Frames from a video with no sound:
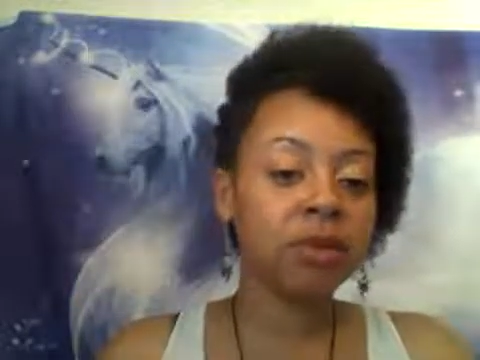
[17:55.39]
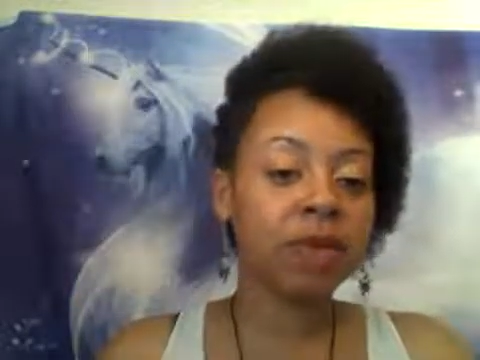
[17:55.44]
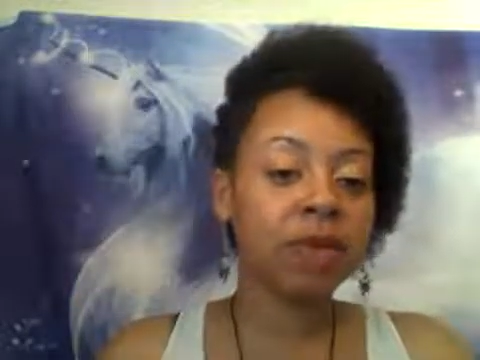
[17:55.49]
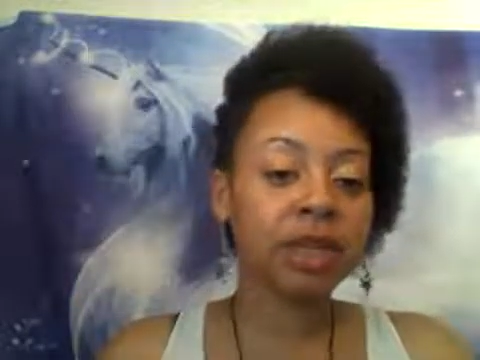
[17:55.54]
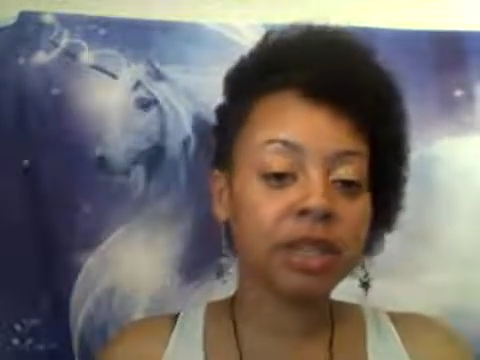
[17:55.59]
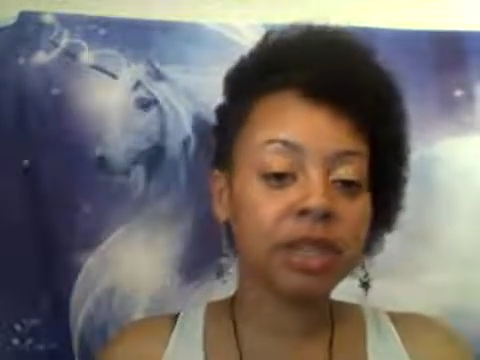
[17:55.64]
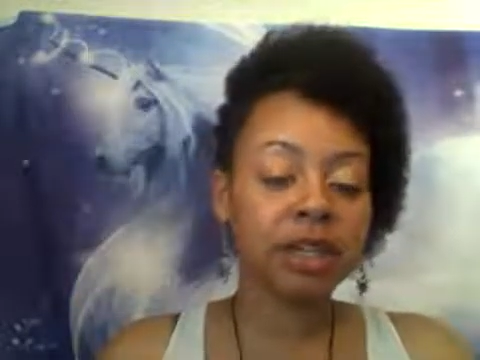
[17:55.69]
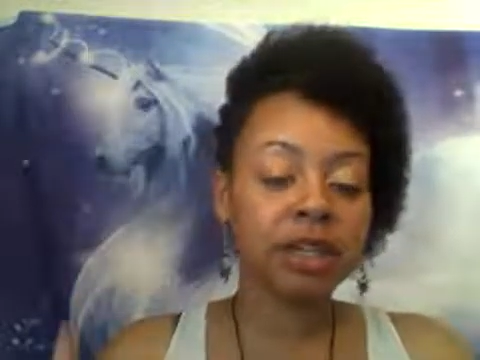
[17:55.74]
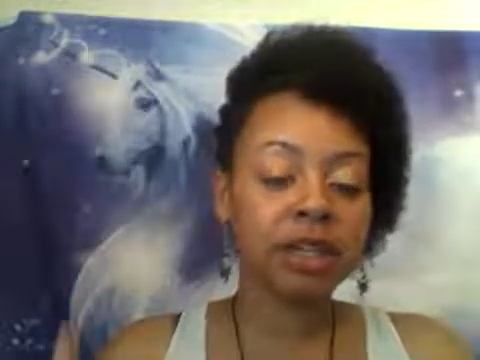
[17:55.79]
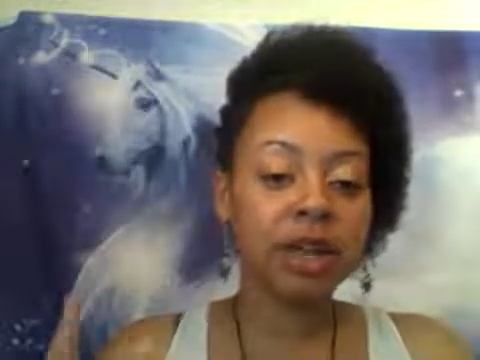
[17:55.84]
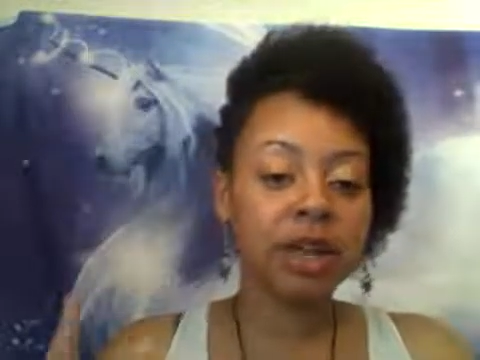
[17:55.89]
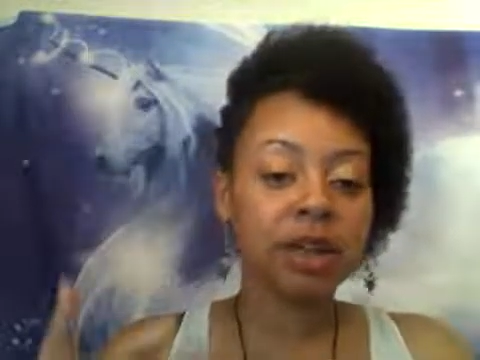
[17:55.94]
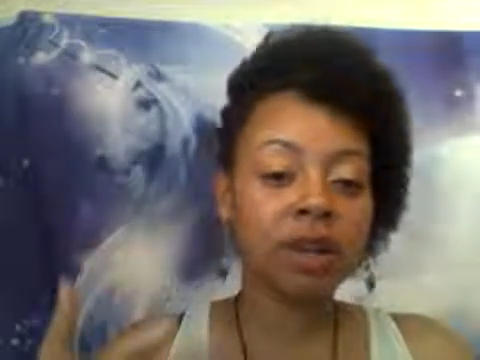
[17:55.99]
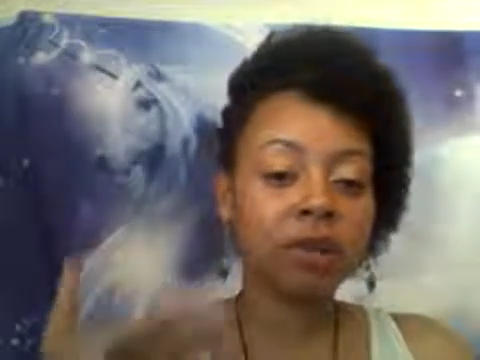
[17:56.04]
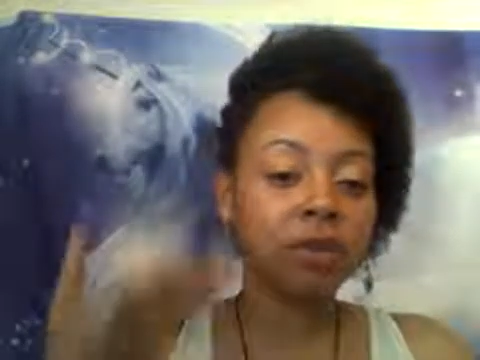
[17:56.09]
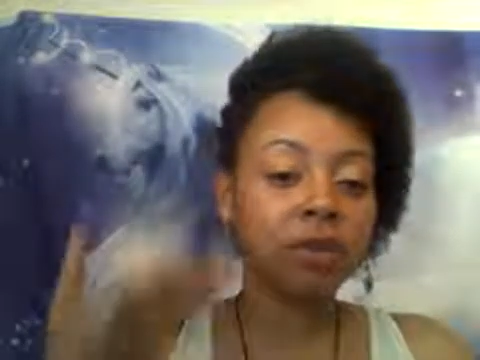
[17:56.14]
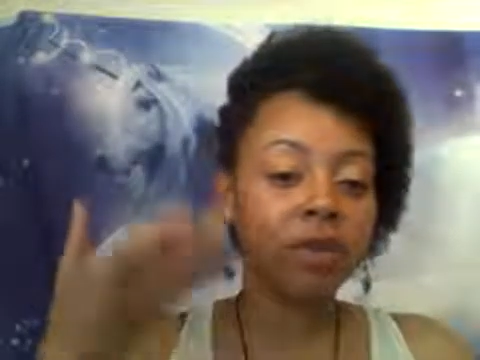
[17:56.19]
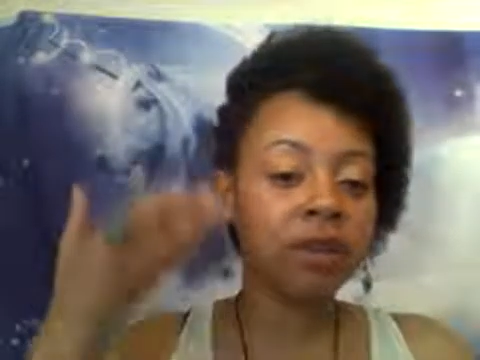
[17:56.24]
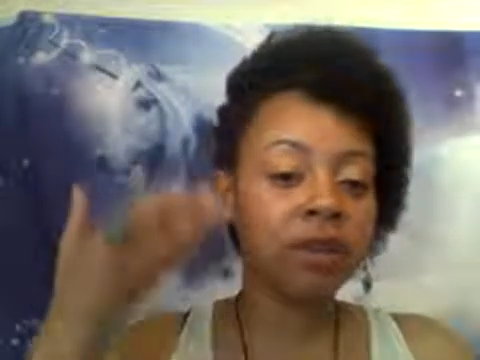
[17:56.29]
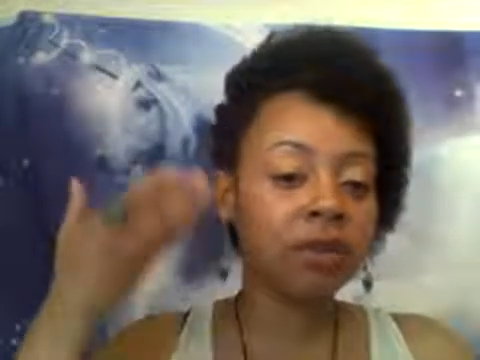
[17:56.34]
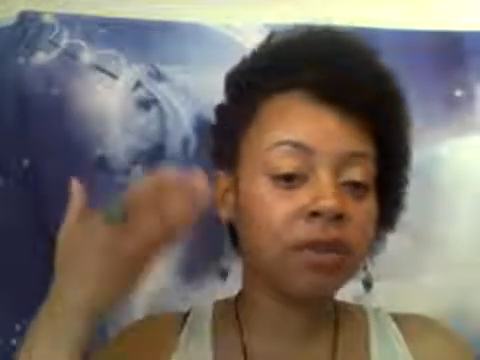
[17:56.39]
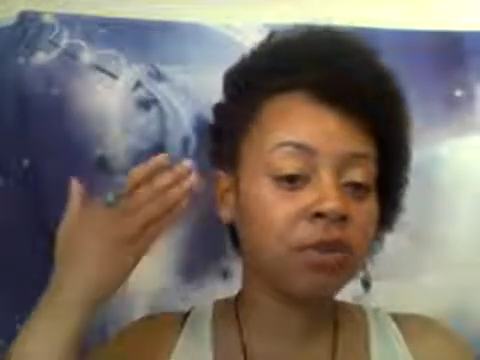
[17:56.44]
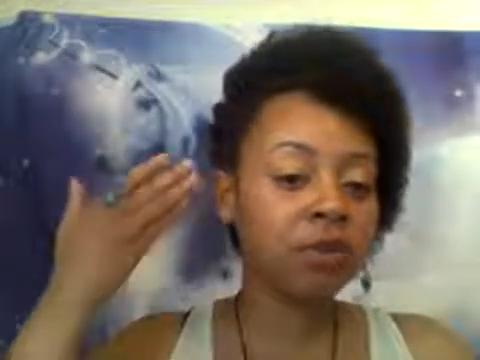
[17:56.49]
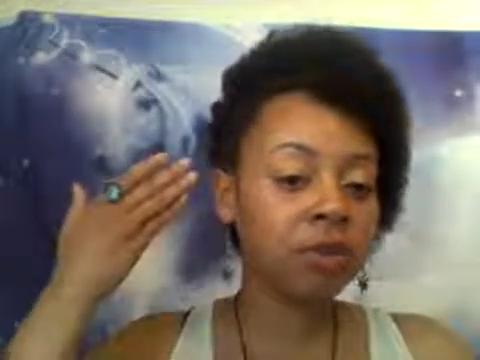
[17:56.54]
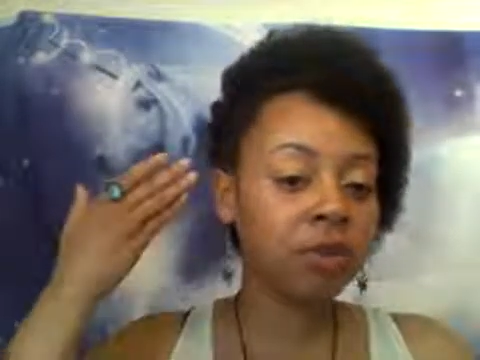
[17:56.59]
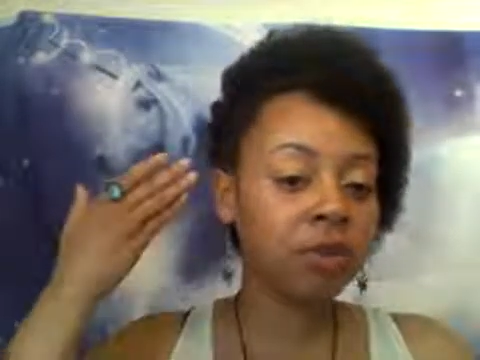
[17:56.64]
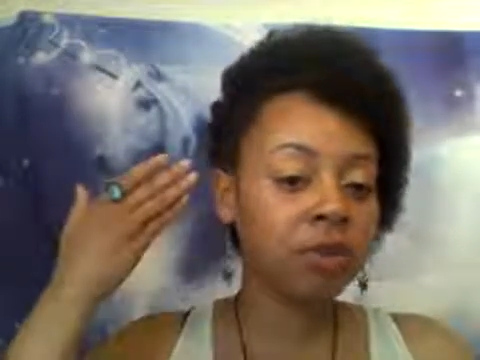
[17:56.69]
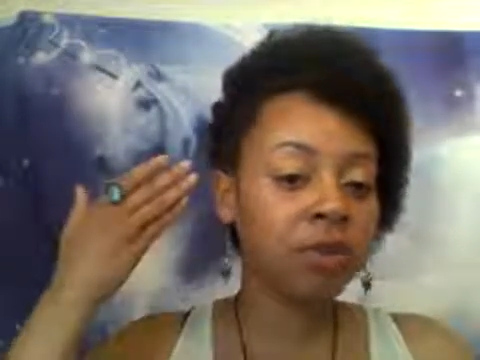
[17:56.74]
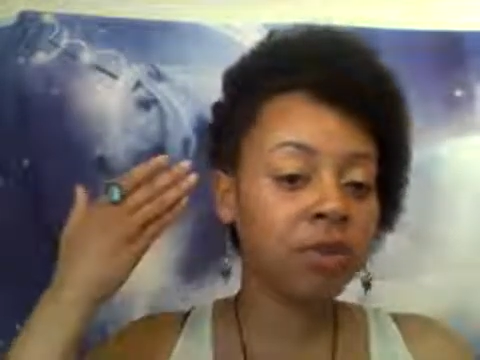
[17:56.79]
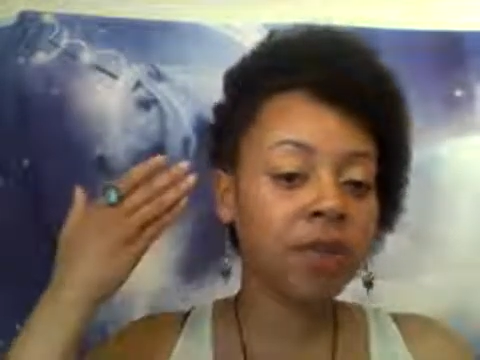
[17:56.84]
where I teach how to breathe
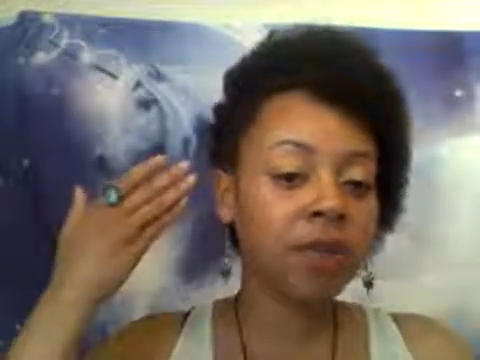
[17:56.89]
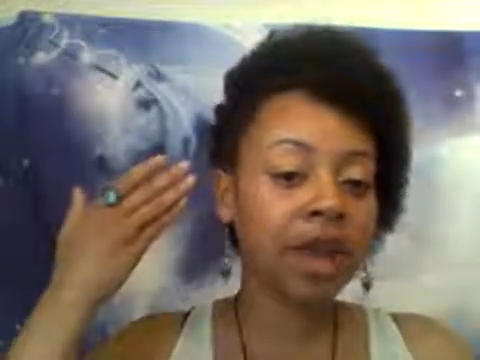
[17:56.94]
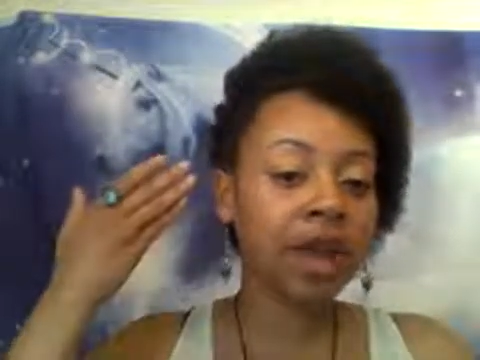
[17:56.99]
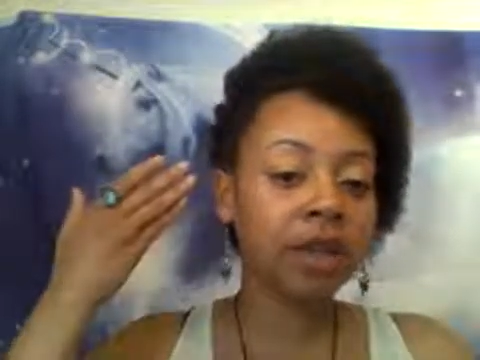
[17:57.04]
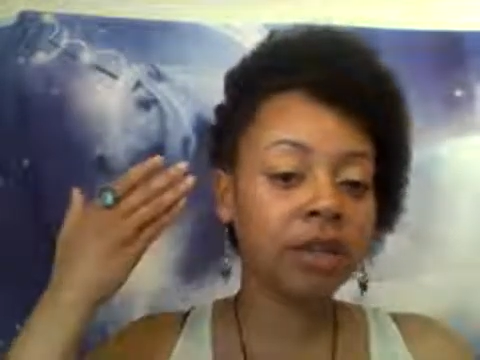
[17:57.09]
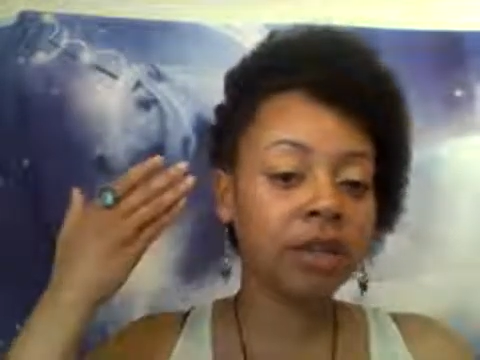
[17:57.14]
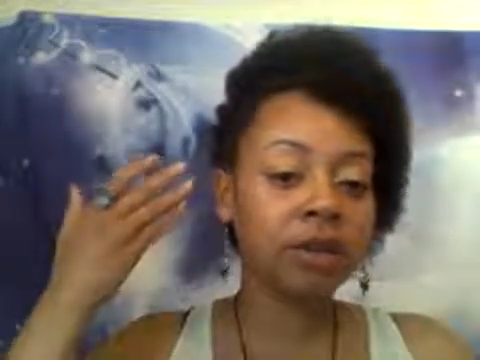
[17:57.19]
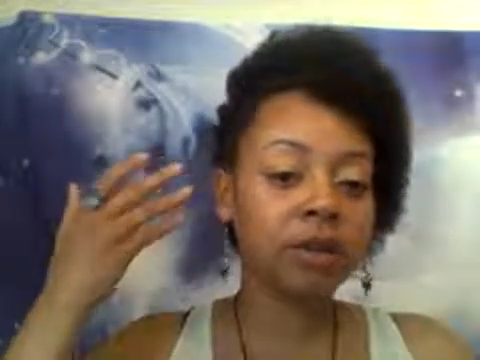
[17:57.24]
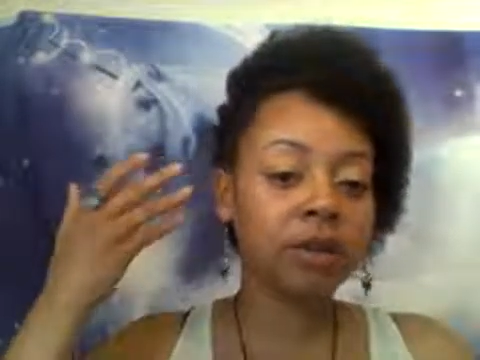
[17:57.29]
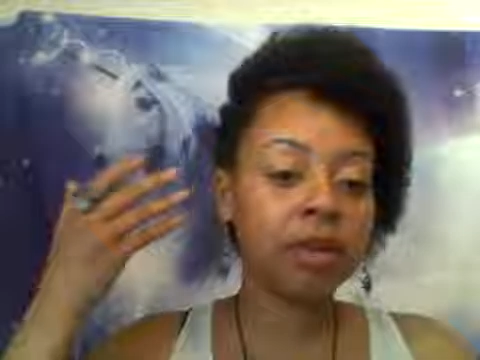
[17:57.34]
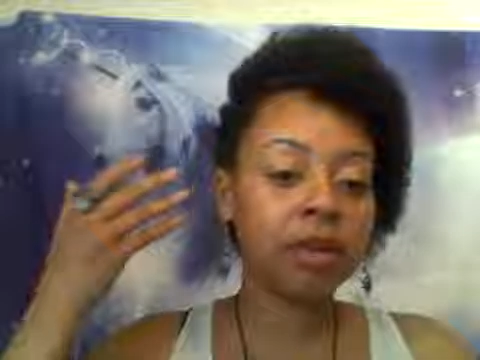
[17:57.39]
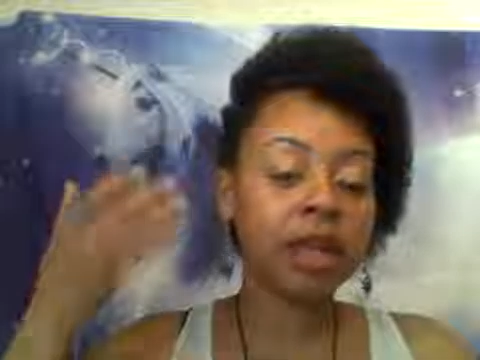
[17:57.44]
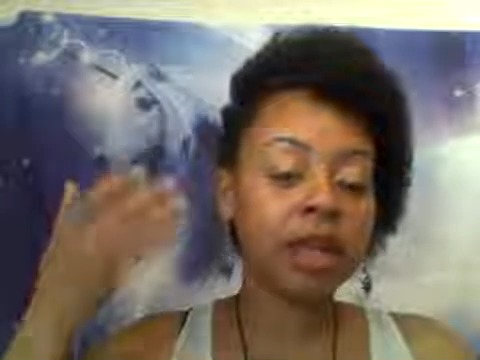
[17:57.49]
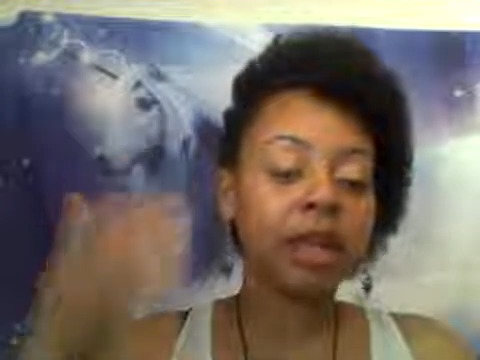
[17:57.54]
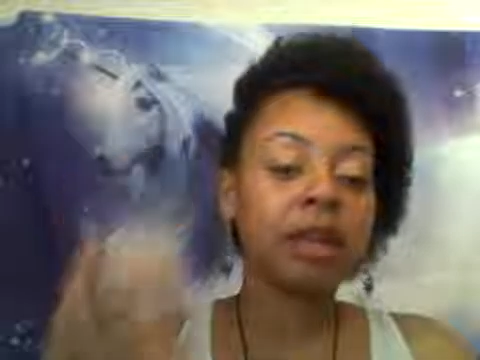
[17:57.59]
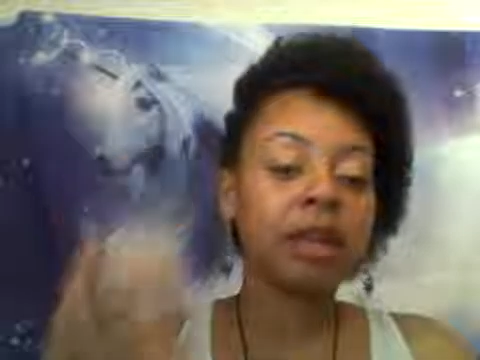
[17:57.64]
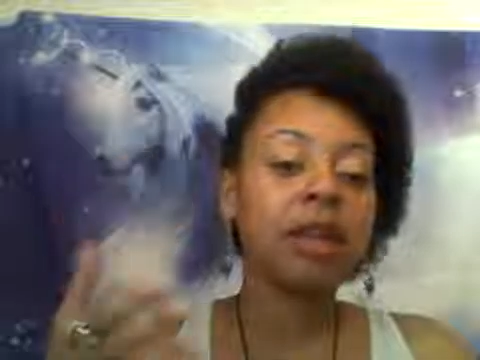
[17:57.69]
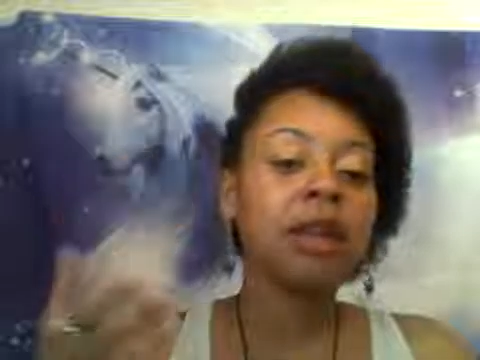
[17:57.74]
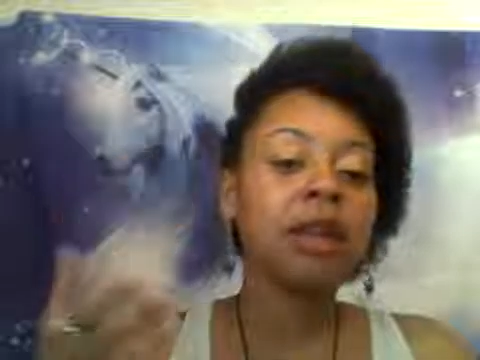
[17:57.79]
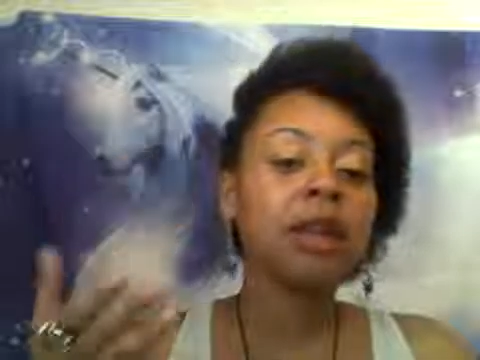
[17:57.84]
through the pineal gland,